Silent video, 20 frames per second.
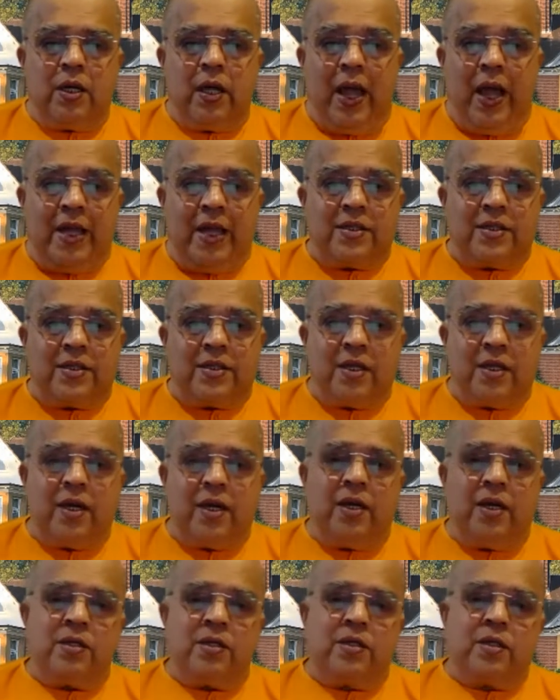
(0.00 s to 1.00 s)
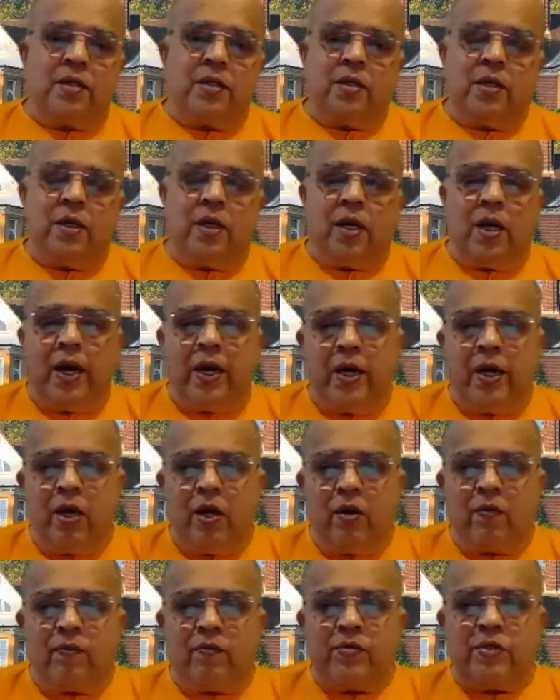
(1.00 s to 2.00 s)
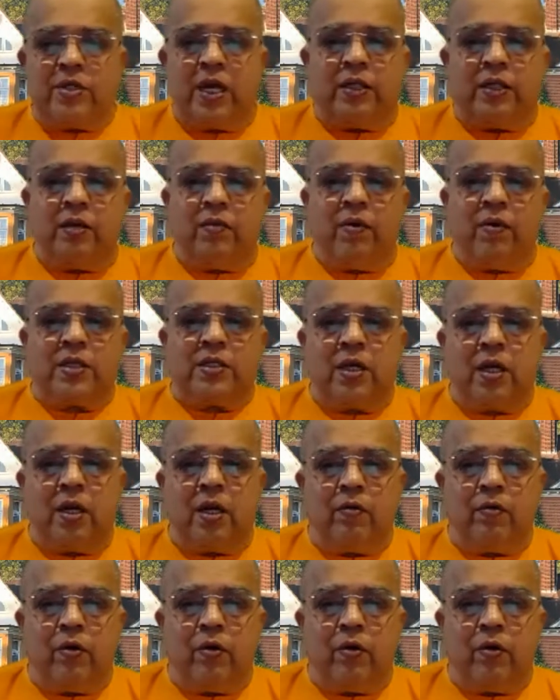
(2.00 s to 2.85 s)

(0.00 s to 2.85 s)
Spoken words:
as against the idea of jati vasana.